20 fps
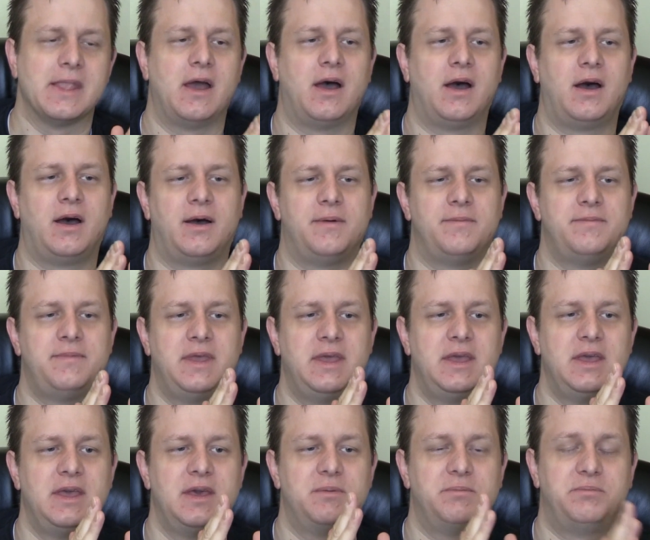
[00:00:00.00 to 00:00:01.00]
them.
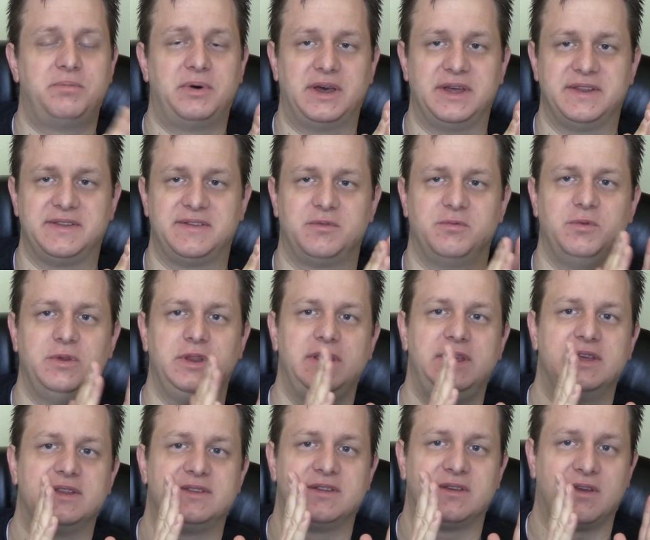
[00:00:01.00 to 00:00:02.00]
But when you
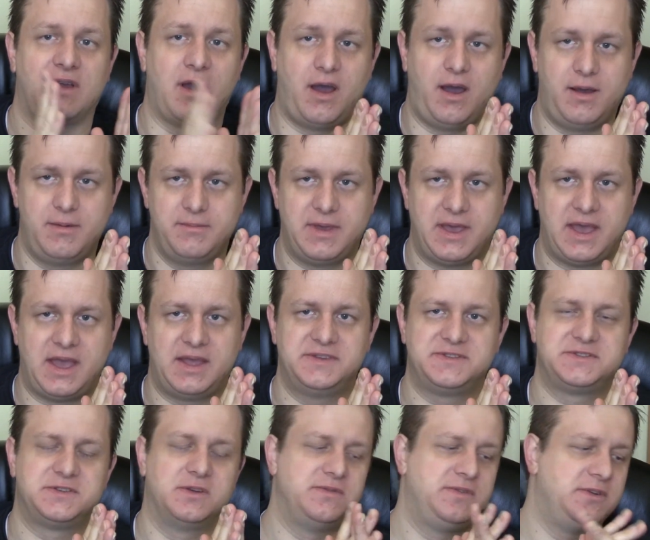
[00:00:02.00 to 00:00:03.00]
get to
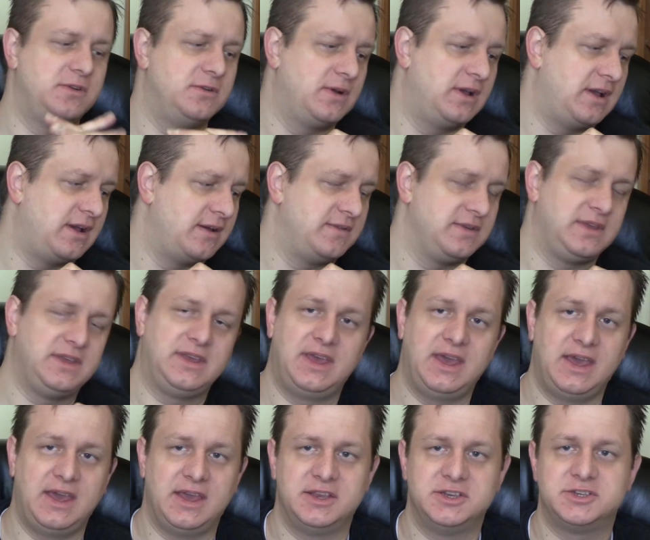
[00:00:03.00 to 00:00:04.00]
combat, so if you have
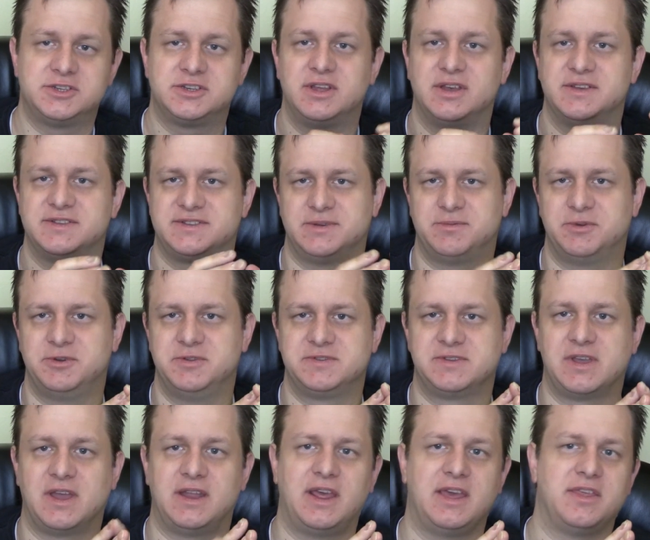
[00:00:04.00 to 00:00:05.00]
engaged as someone
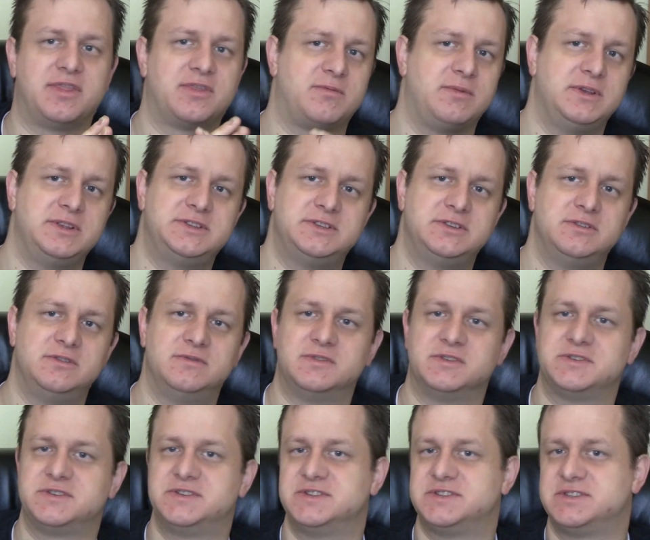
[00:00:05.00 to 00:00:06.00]
who's got a 3/2
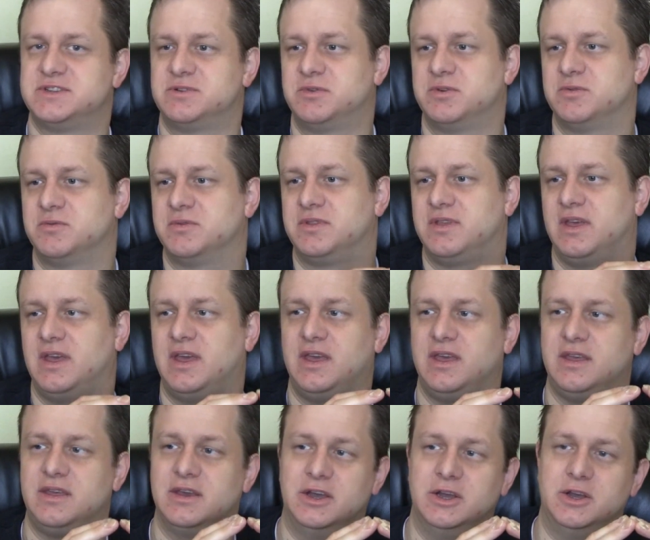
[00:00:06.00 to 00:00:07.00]
versus someone with
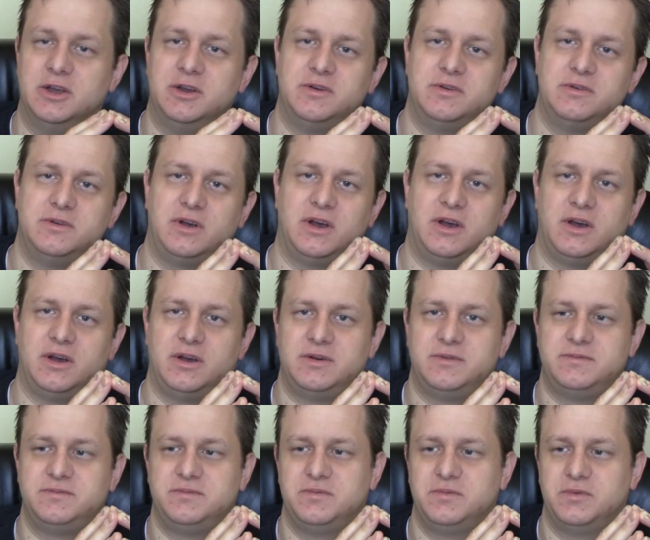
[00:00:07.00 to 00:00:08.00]
a
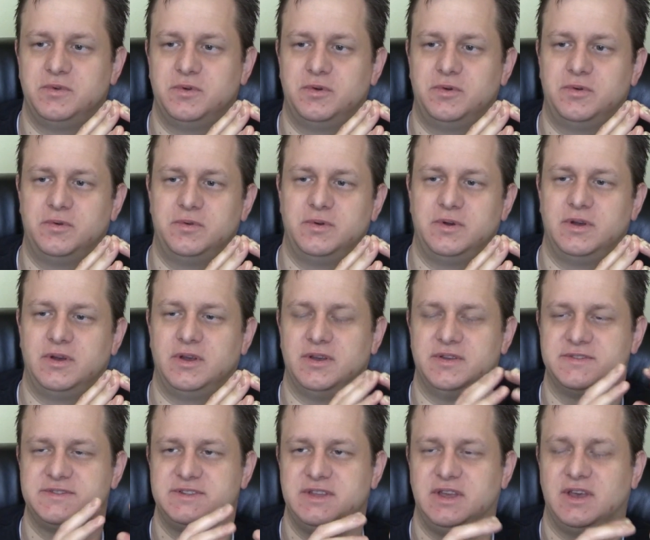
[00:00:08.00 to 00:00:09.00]
a
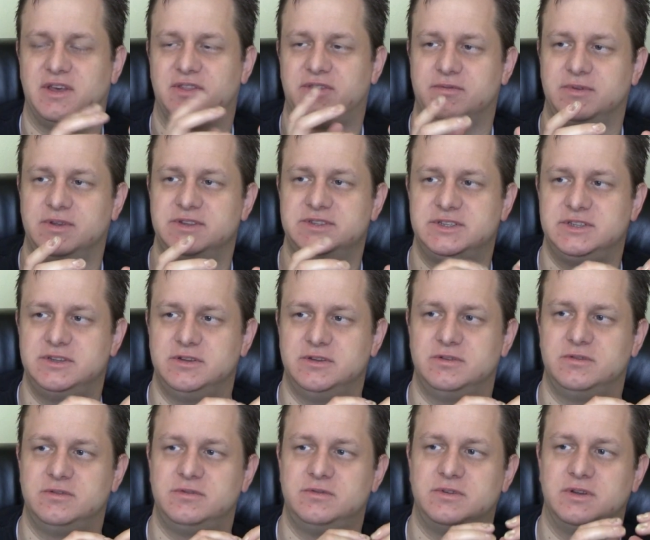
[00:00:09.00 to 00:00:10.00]

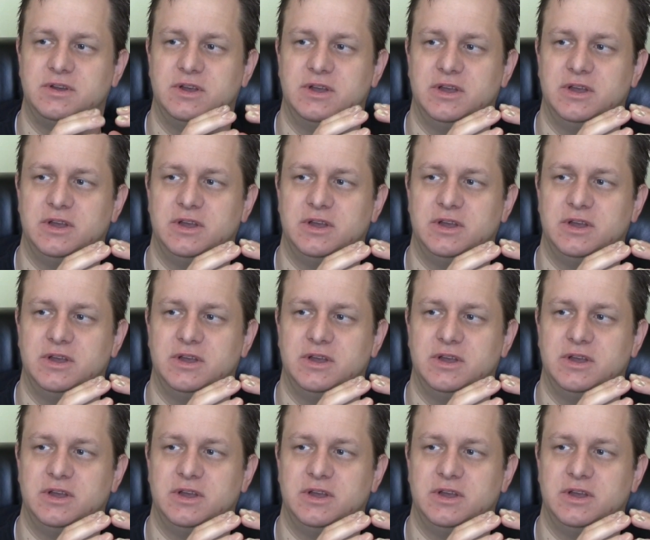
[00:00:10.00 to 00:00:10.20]
3/2